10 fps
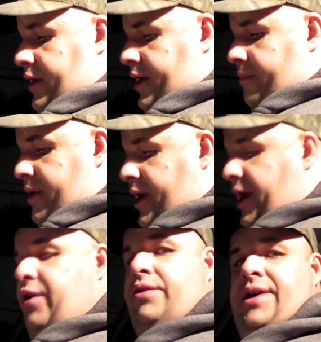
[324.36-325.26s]
Um,
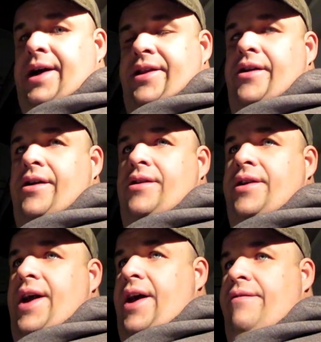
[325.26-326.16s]
I know
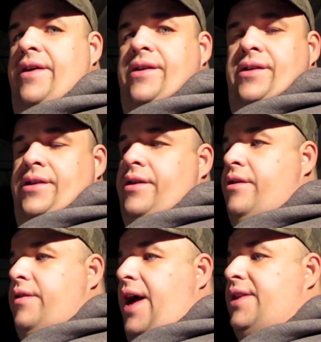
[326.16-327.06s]
Tylenol and Advil and
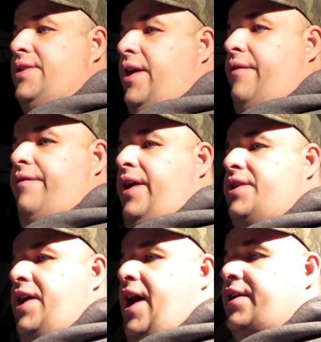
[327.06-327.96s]
all that stuff, they
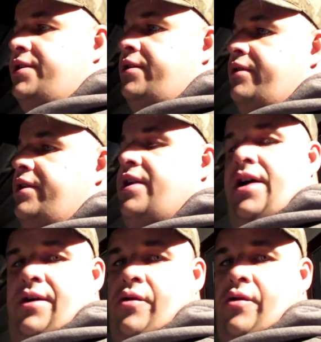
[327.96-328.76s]
attack certain uh,